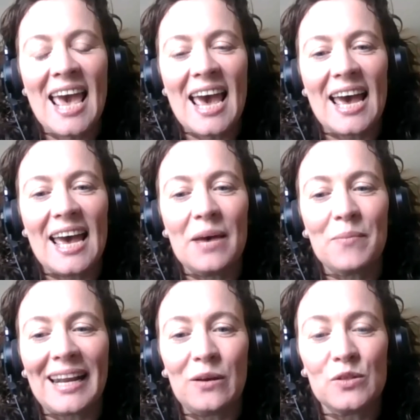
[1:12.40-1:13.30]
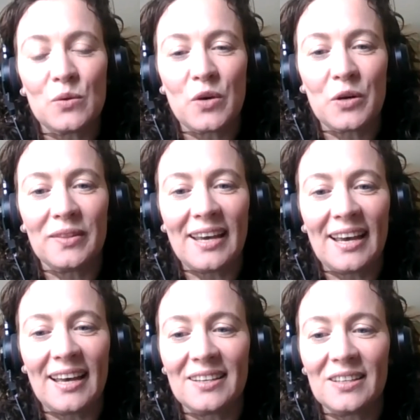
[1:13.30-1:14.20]
And I also work with
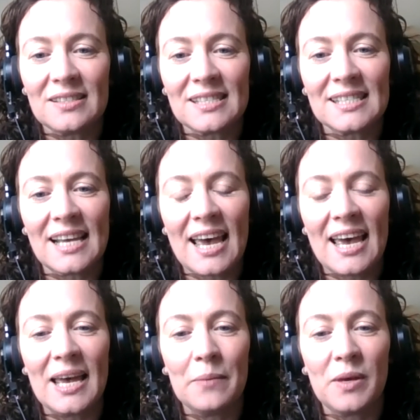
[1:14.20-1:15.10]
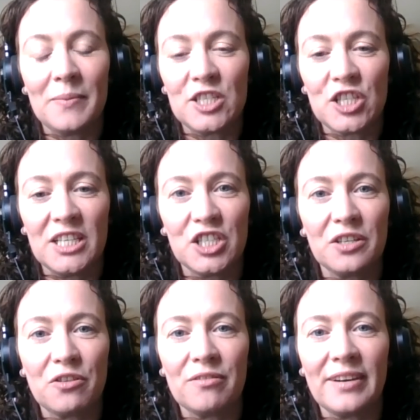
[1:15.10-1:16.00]
adults, maybe changing
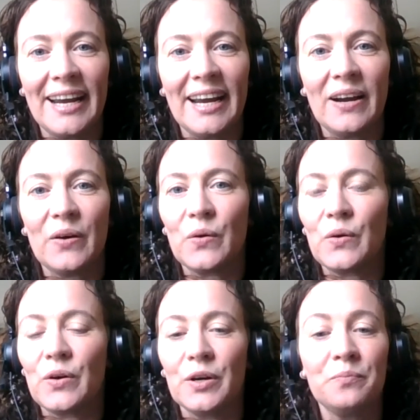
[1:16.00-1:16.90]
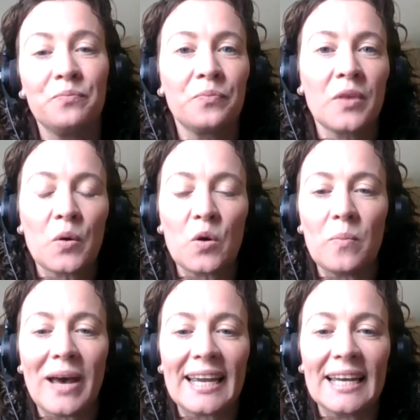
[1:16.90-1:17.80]
career or going
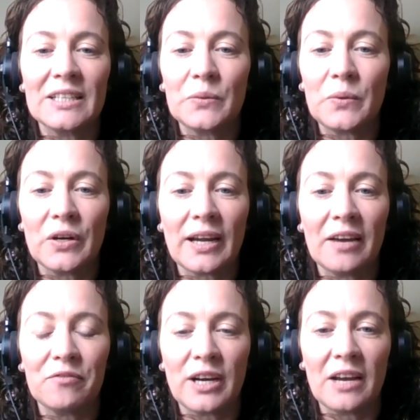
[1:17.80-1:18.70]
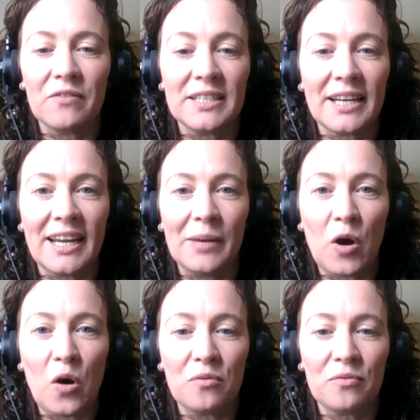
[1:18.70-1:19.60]
back into work after having a time
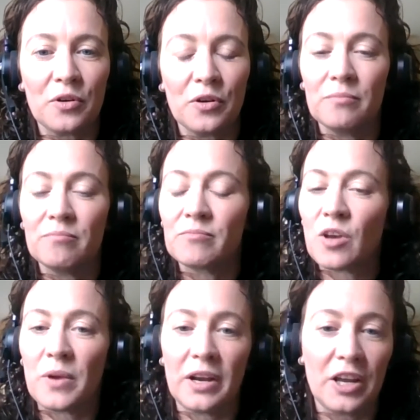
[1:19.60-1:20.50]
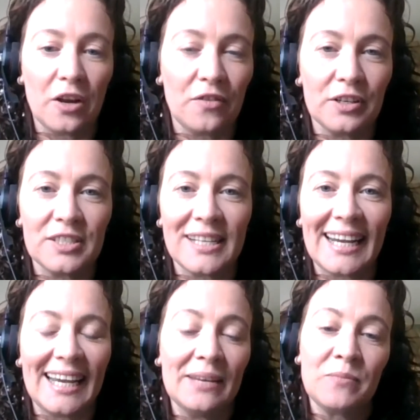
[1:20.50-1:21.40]
off or coming out of
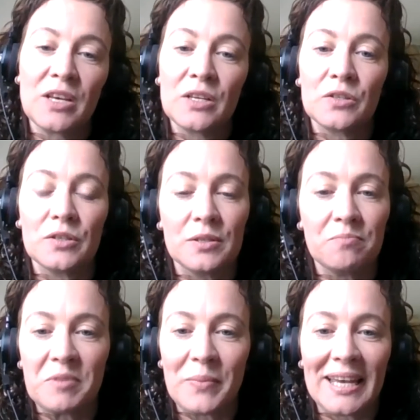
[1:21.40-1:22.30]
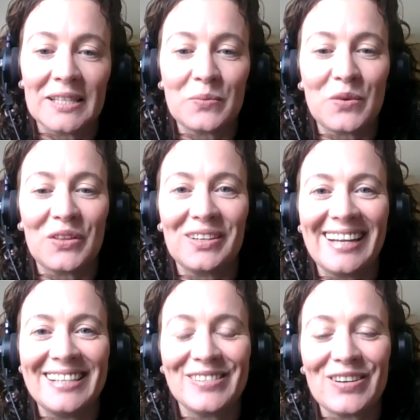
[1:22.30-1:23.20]
university. Just depends on what their
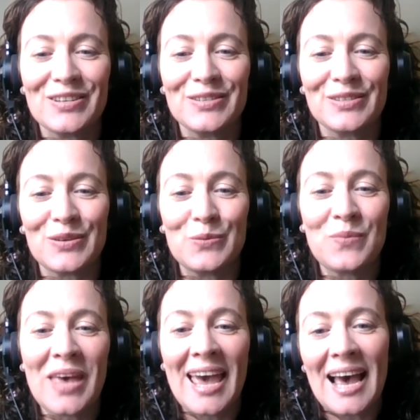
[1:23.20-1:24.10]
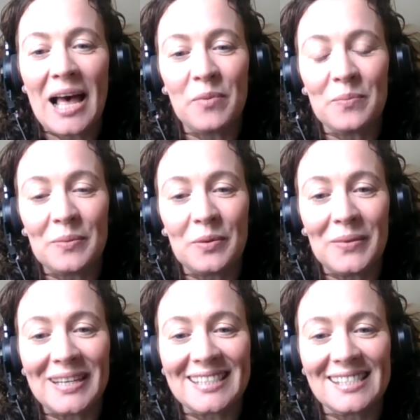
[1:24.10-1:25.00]
needs are. So helping people
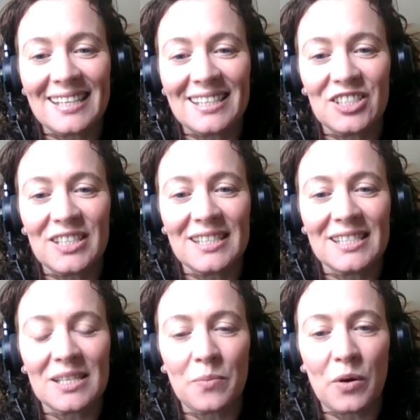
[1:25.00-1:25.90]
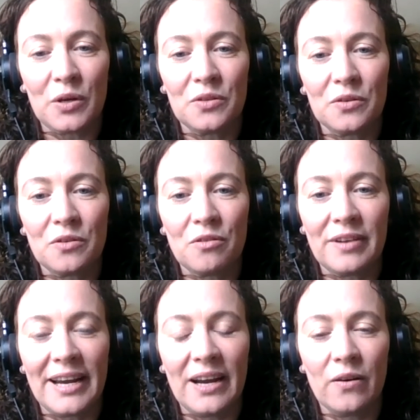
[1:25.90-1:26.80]
make decisions about their
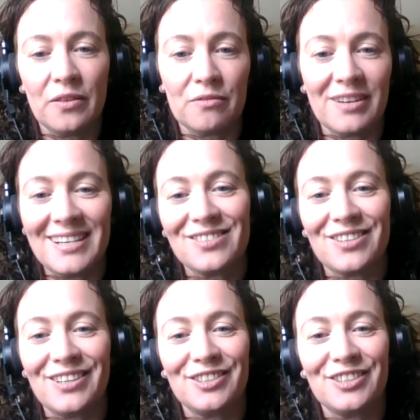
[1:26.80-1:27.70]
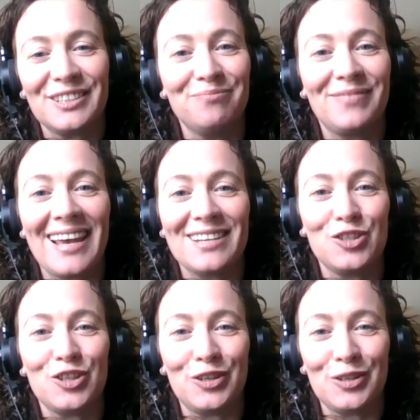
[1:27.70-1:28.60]
career and their research and getting
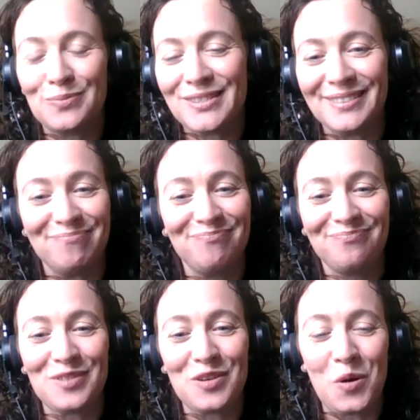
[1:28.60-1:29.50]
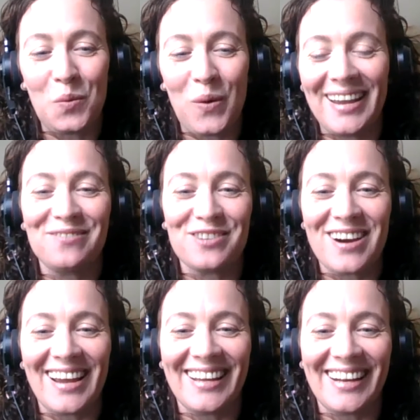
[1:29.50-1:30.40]
jobs and a whole wide
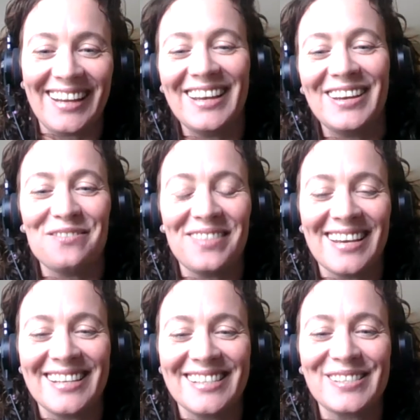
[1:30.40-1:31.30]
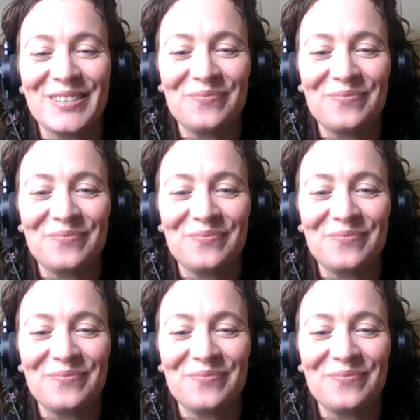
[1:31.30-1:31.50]
variety of things. So.